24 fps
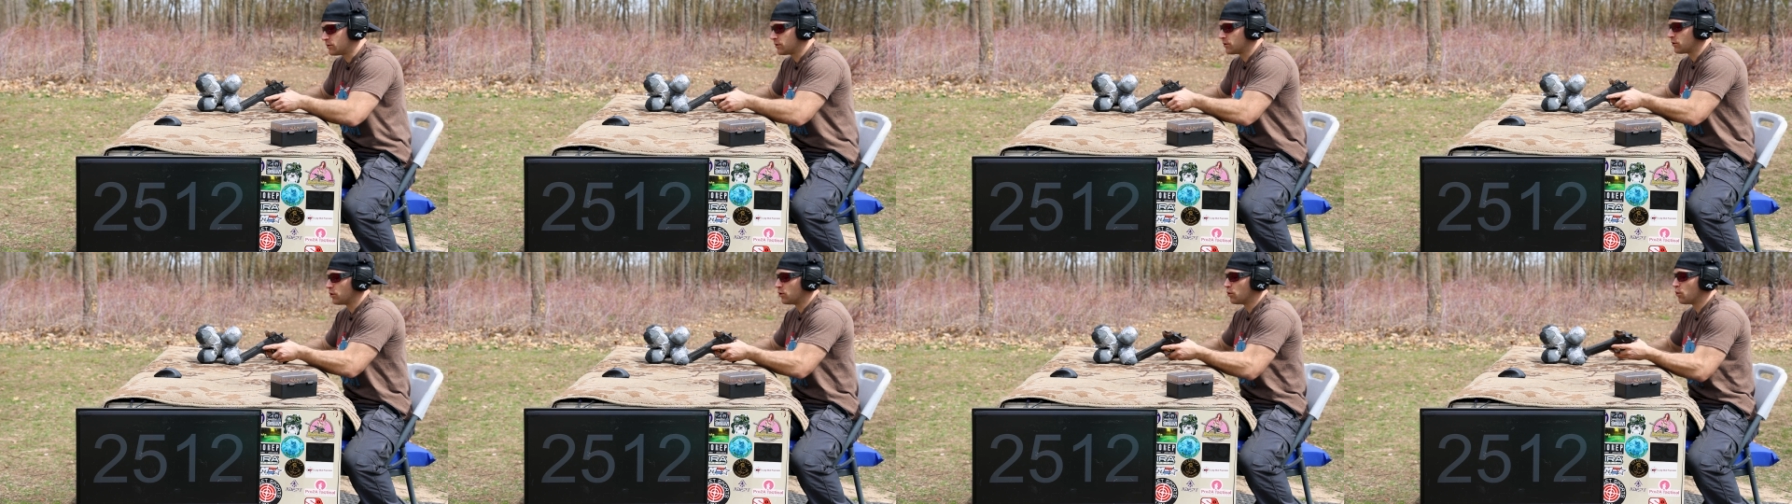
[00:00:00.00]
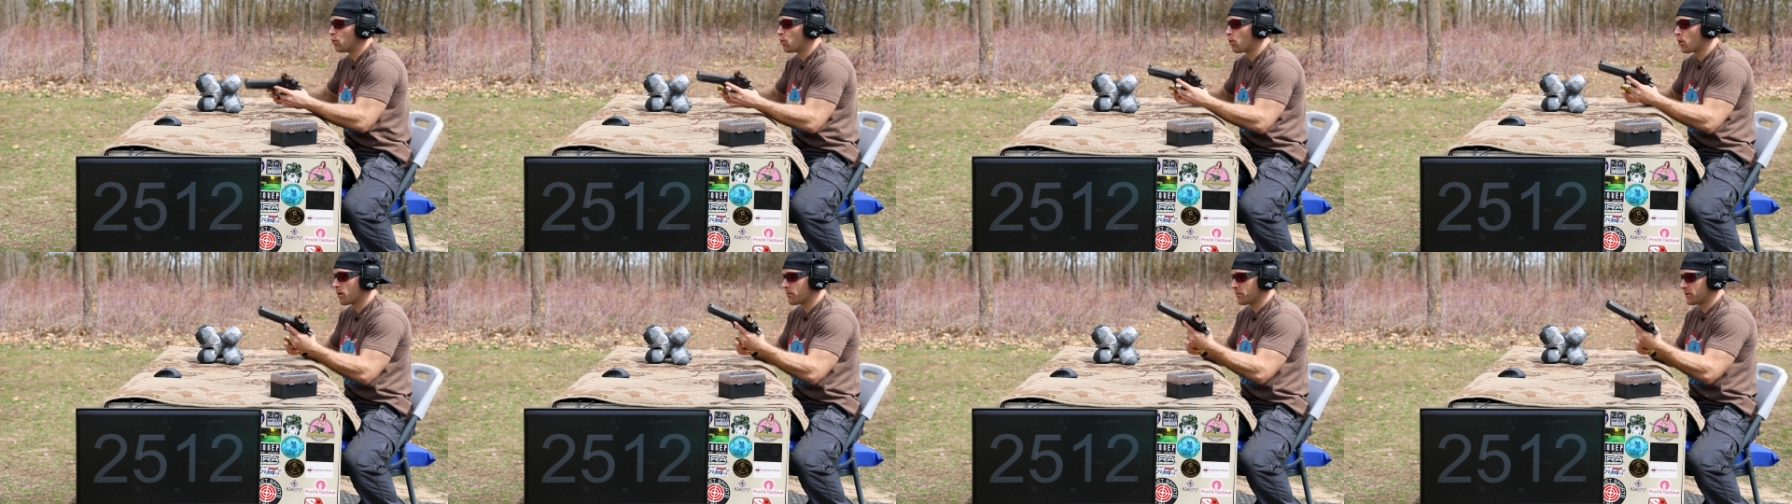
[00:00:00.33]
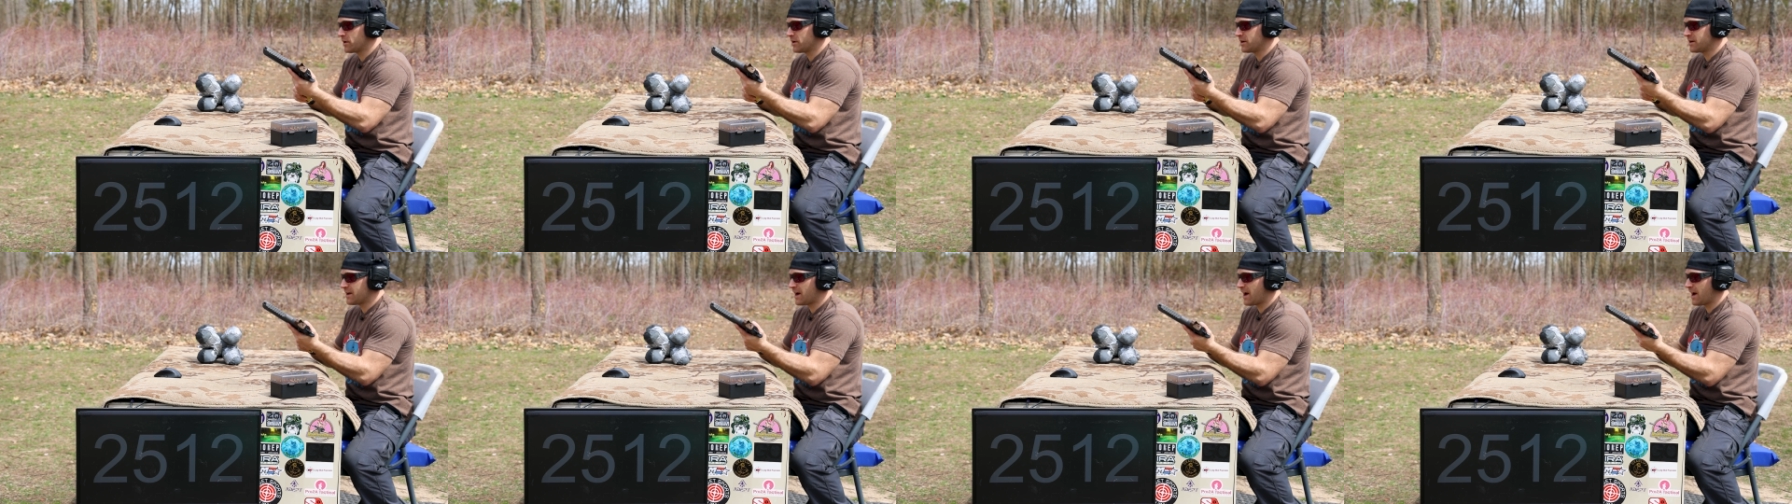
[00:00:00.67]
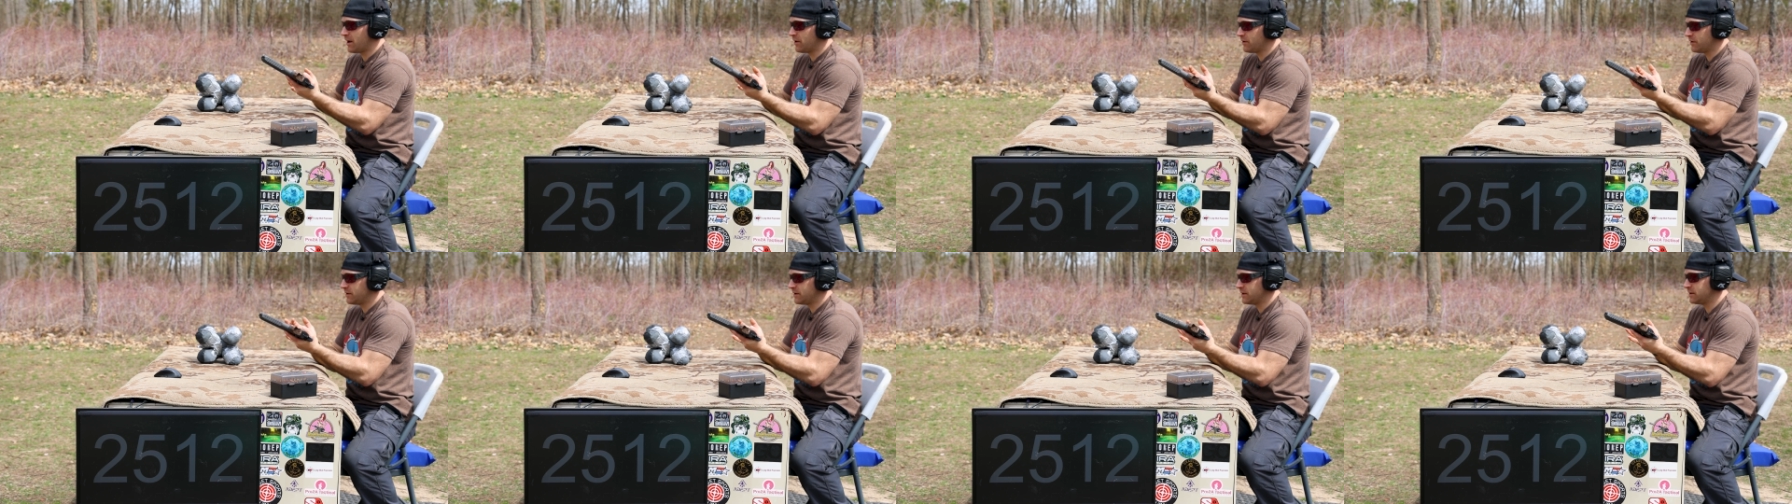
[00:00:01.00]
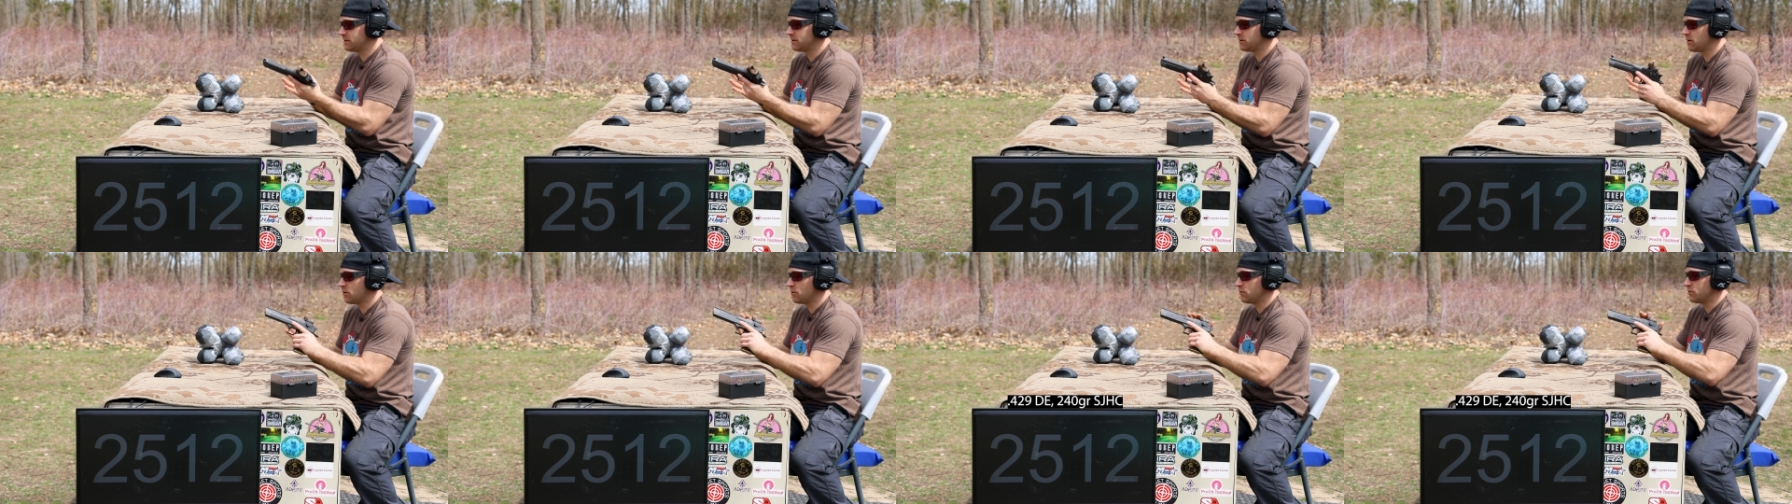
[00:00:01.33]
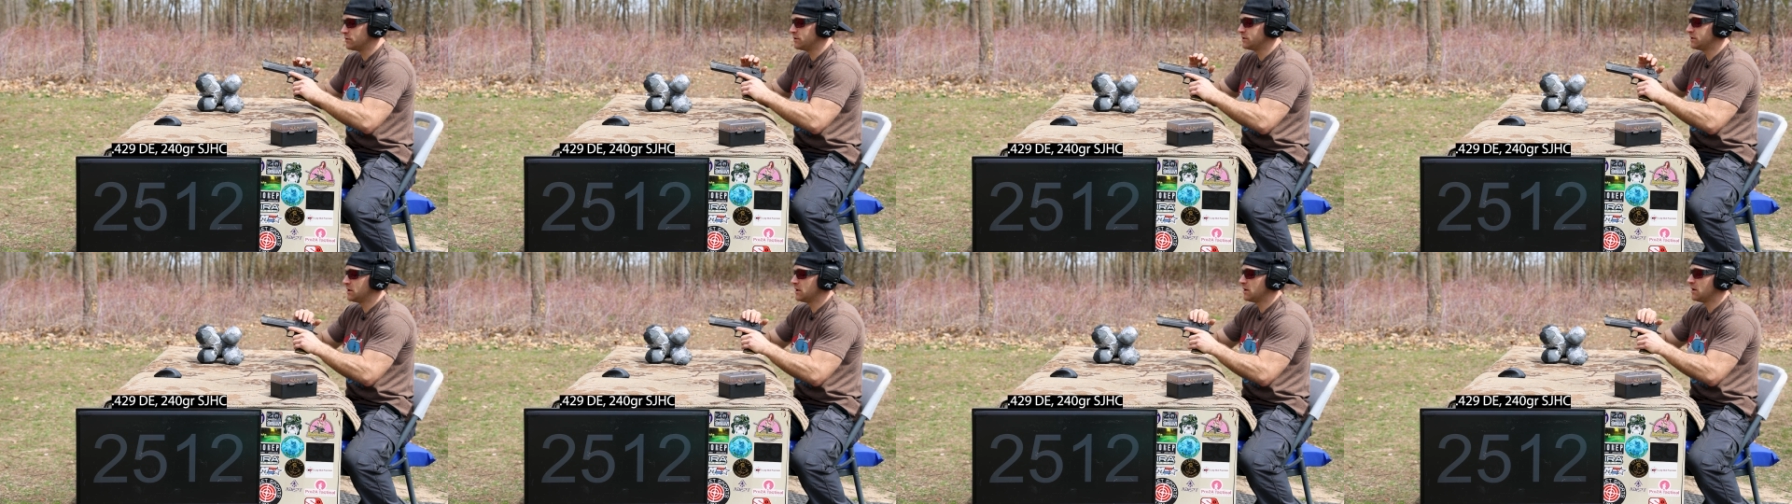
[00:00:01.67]
little warmer to dial in these
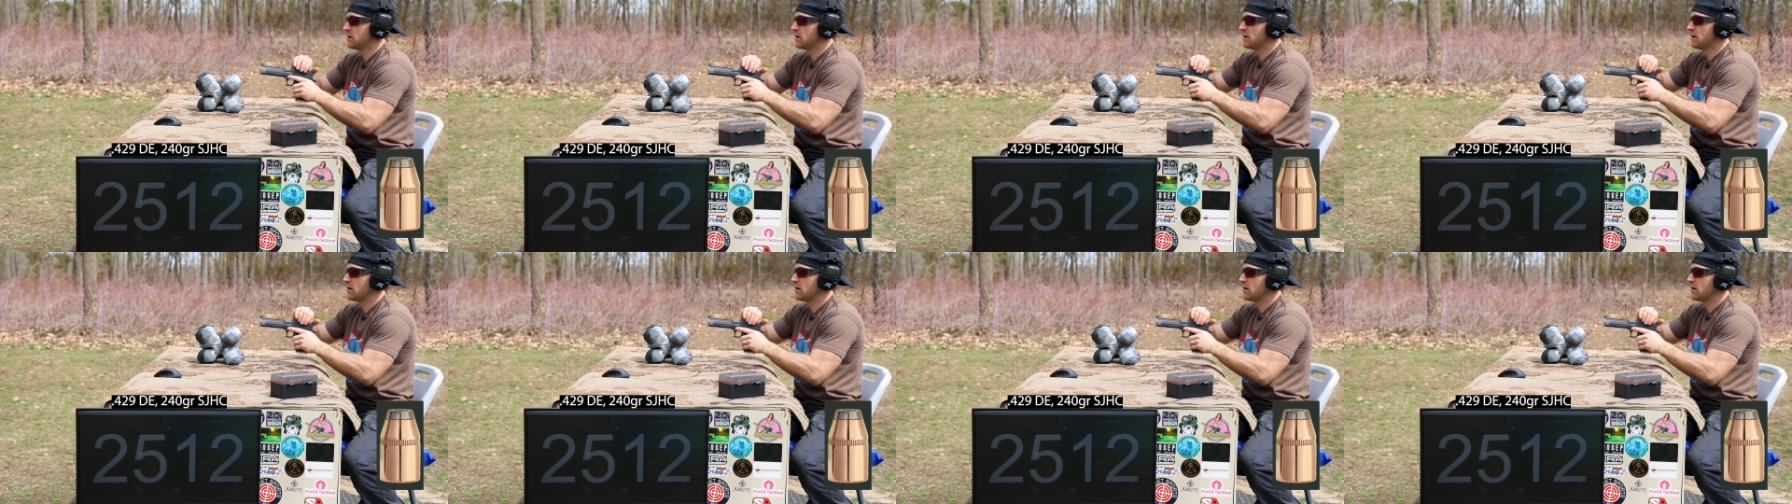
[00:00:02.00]
loads.